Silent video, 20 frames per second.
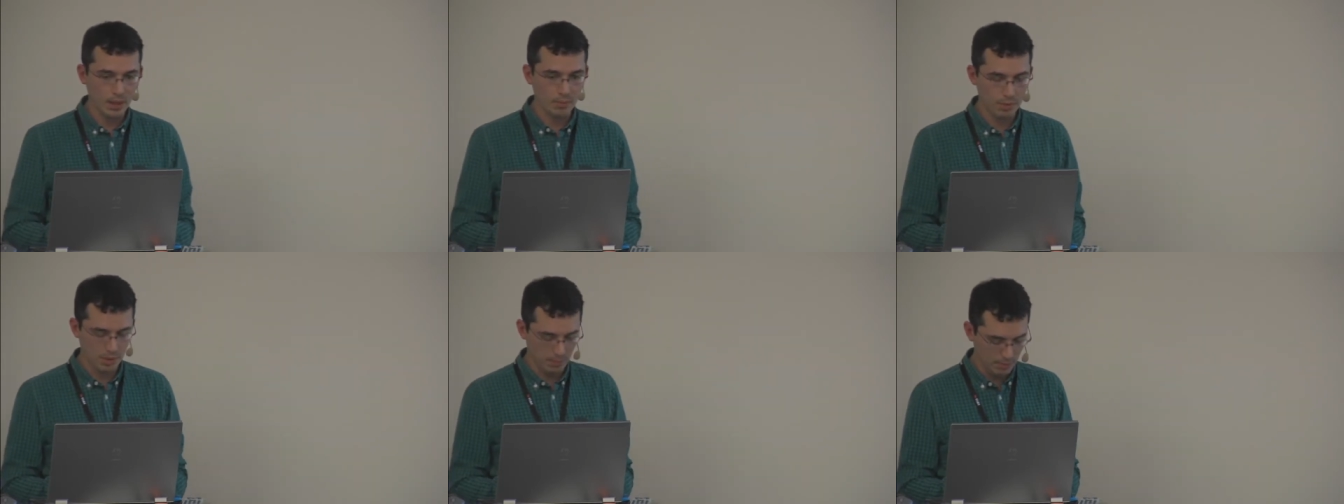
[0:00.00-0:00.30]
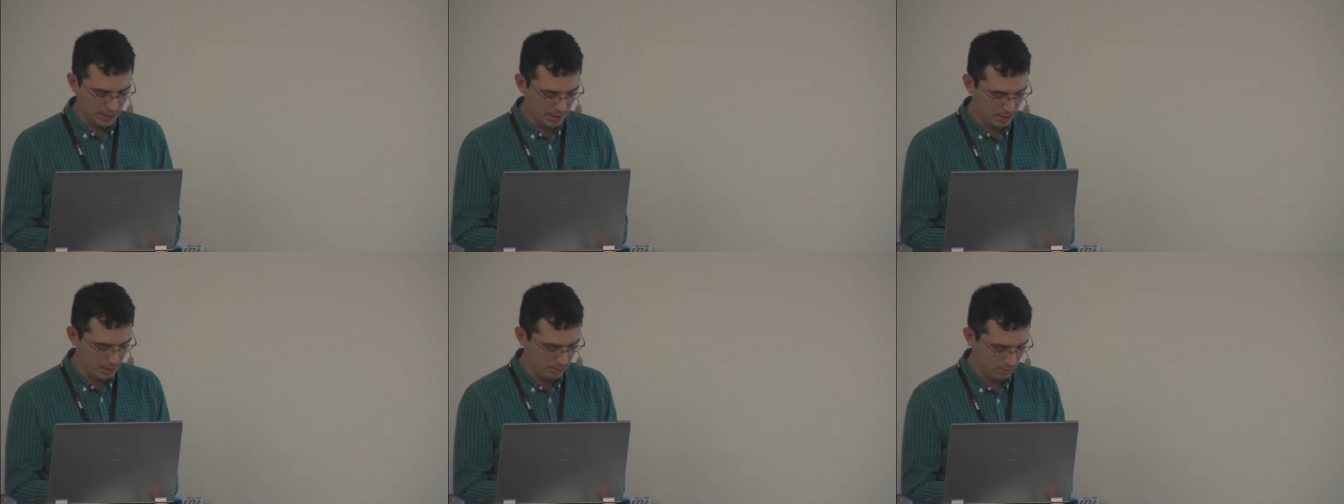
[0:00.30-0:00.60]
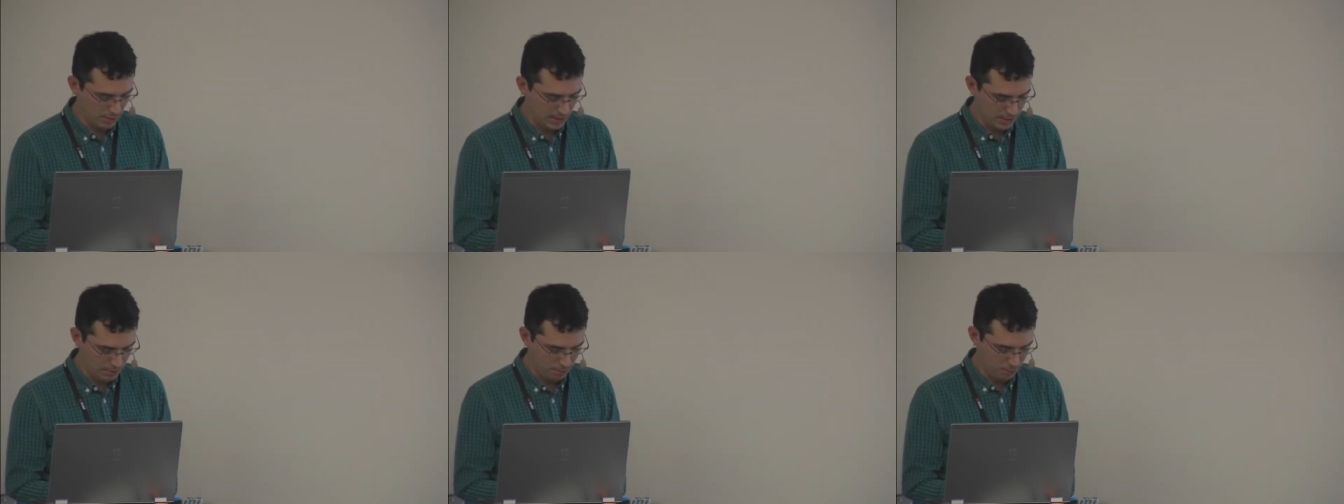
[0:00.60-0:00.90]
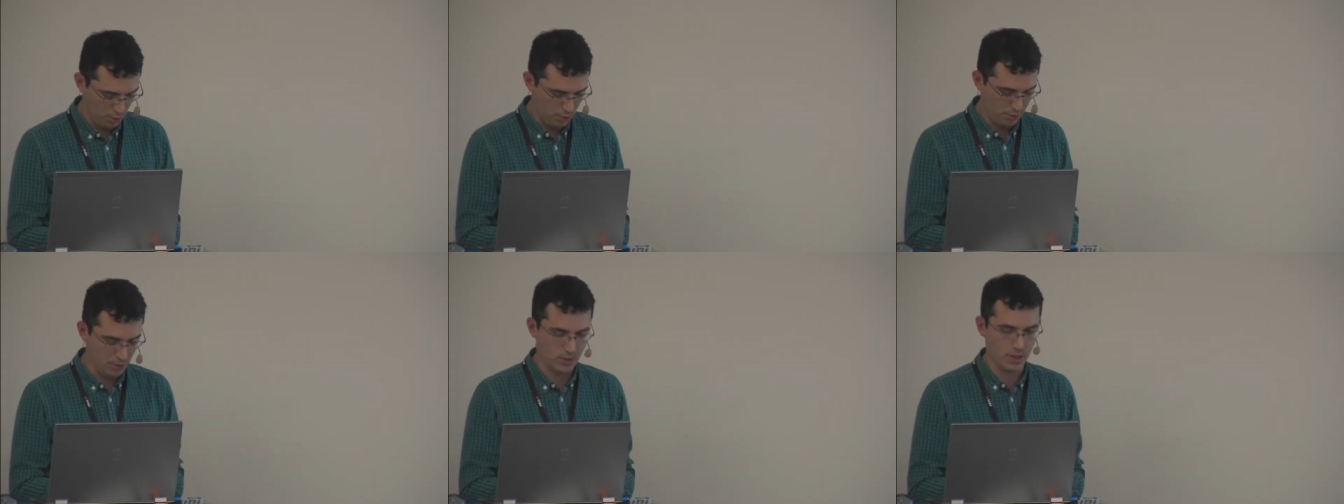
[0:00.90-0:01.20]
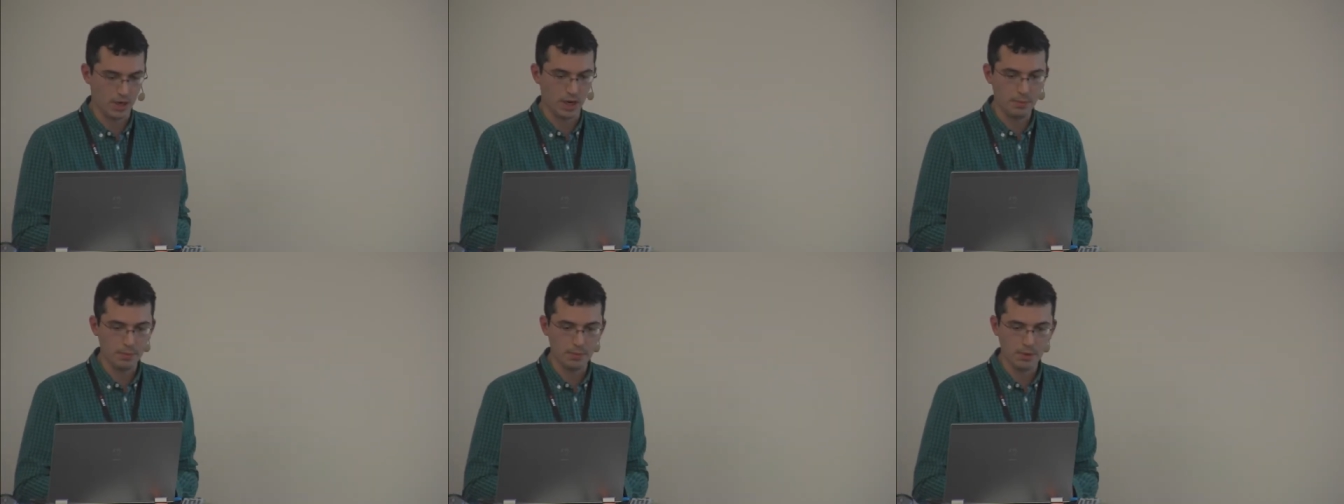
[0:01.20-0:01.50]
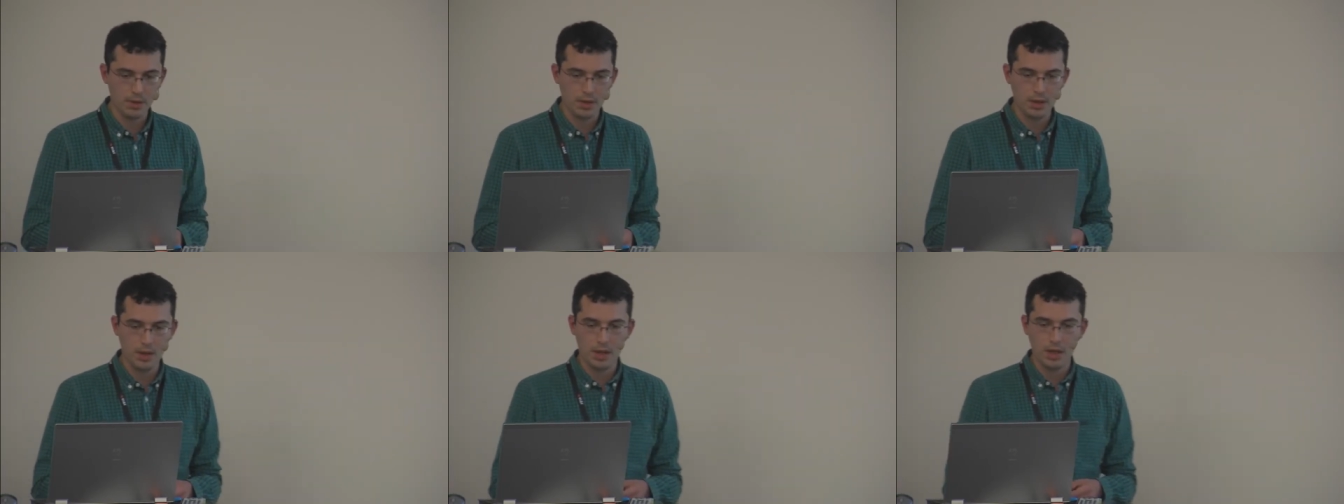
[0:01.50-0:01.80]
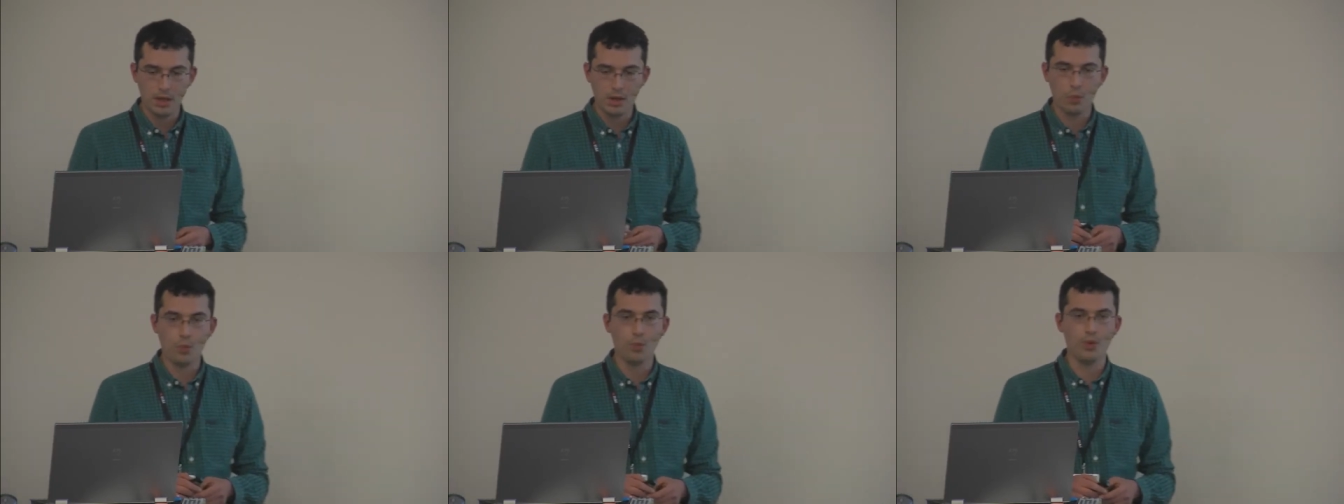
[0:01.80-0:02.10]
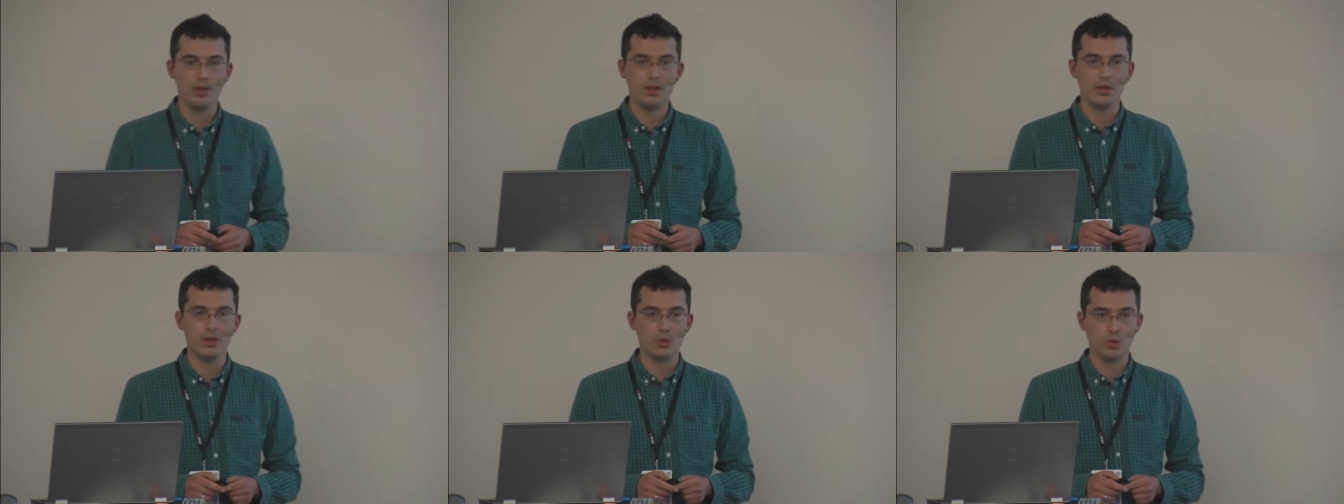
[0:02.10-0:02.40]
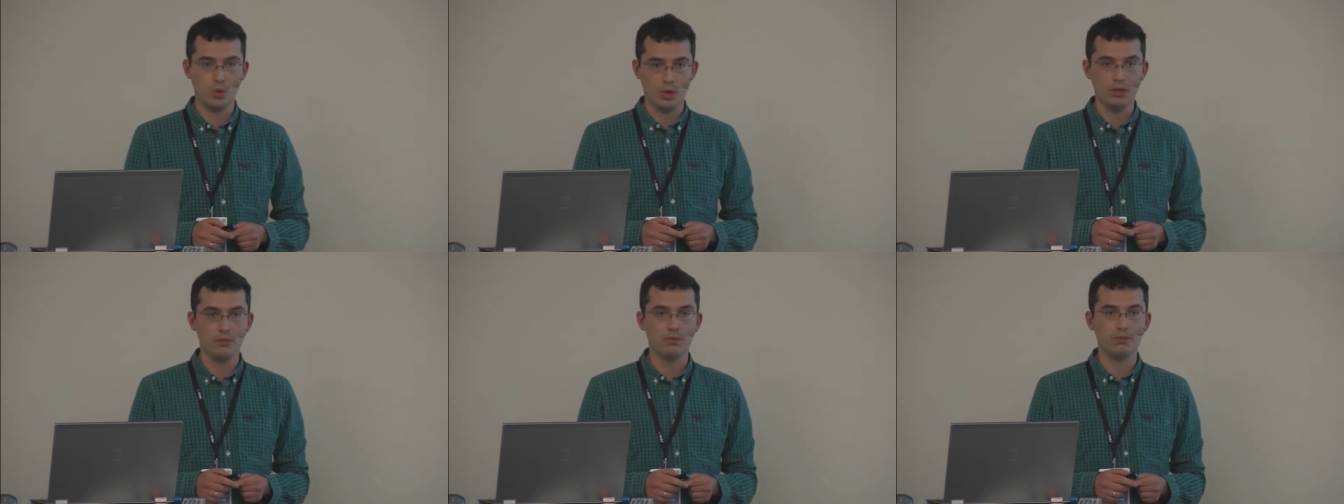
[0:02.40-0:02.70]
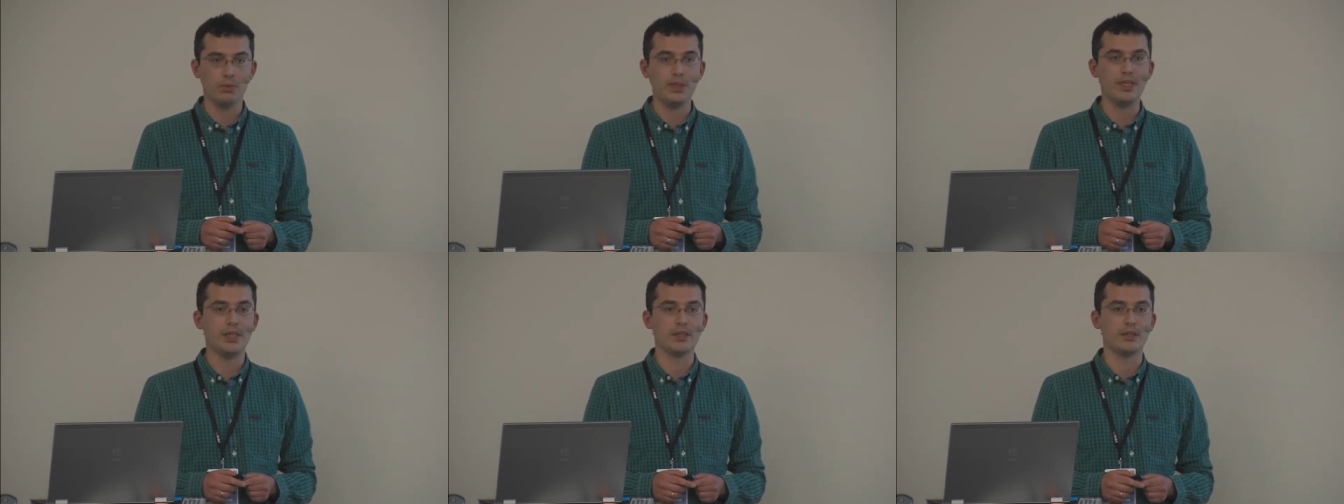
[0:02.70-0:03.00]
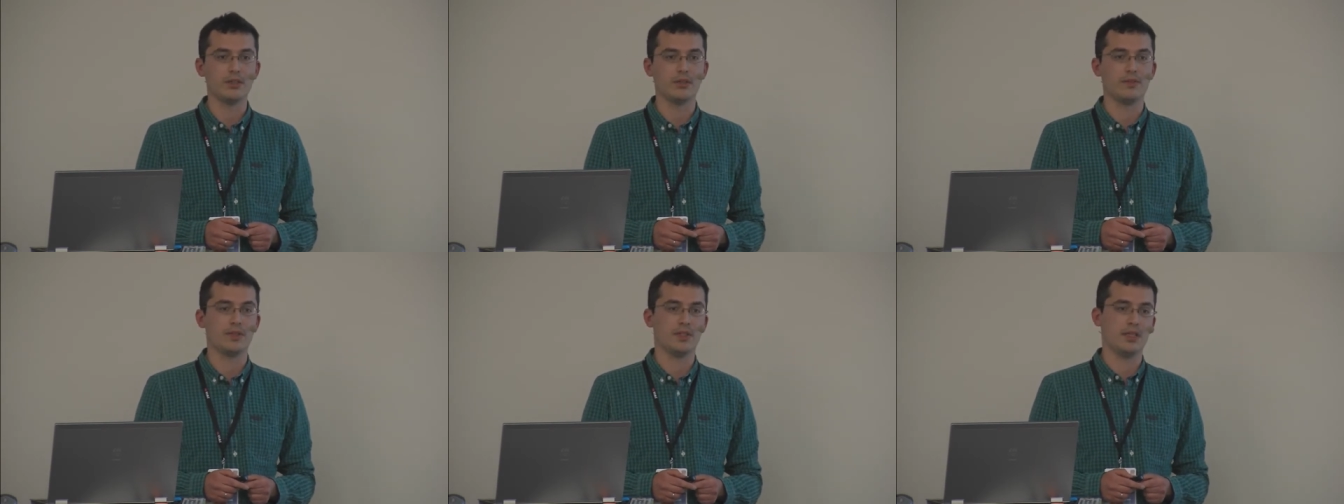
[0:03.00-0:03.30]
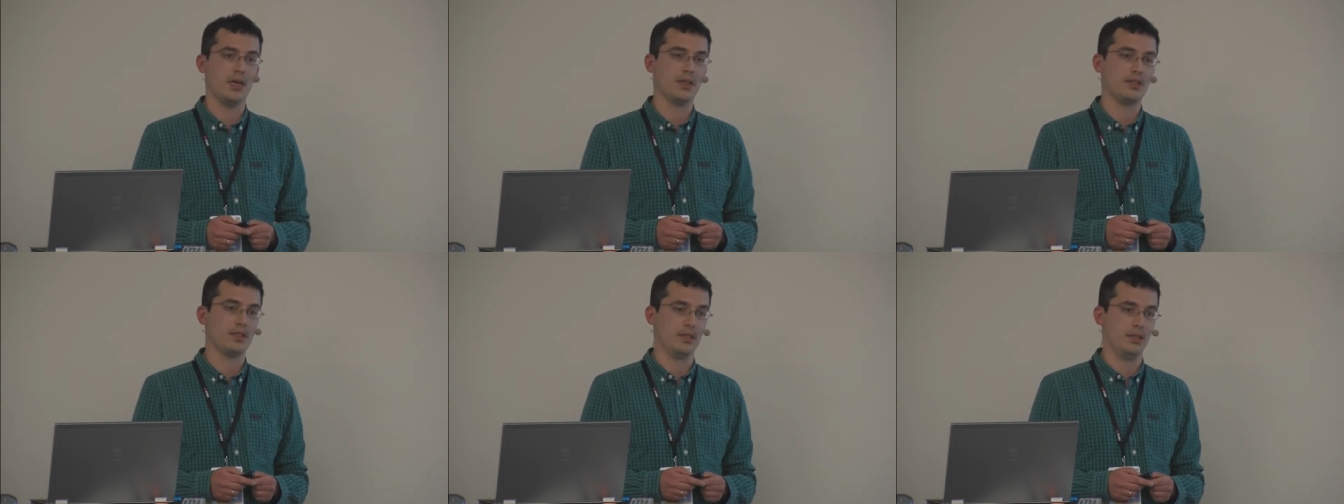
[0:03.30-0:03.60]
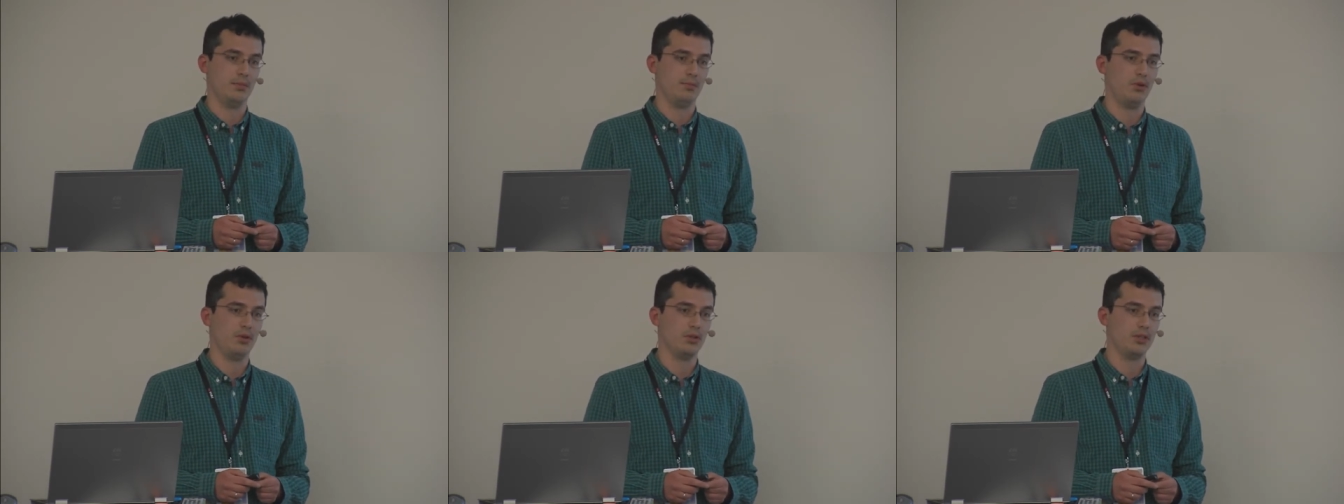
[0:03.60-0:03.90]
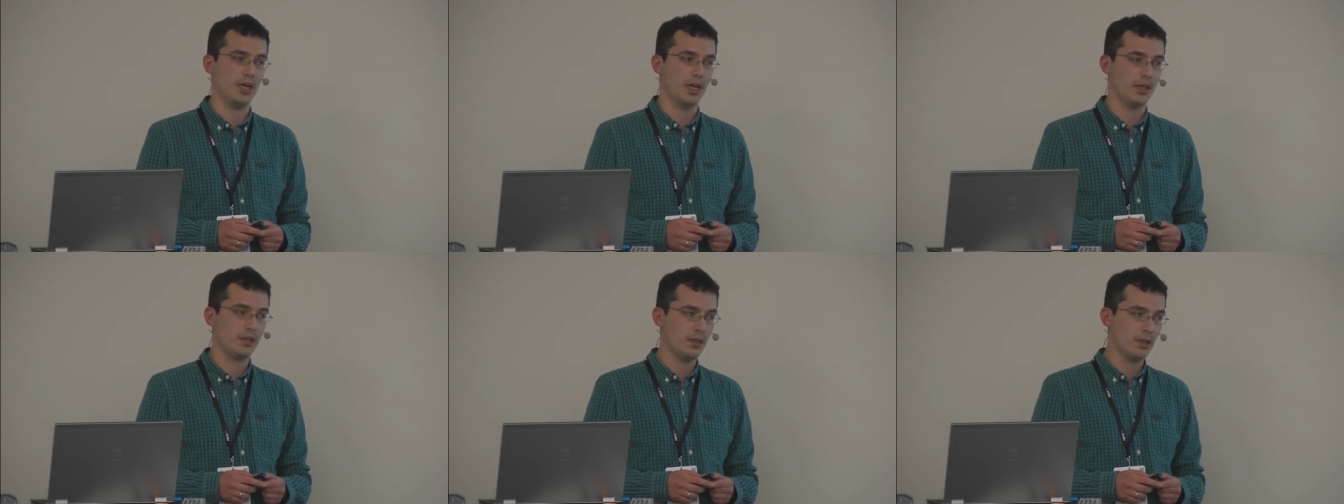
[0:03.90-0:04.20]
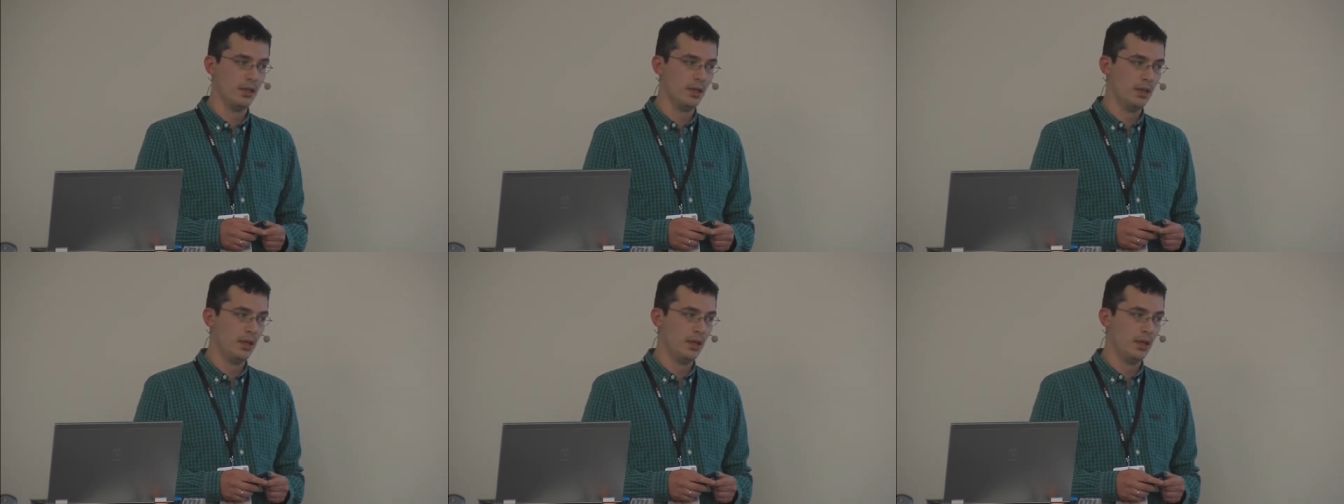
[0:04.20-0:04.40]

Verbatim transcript: publicly released prototype within 12 weeks of starting the project.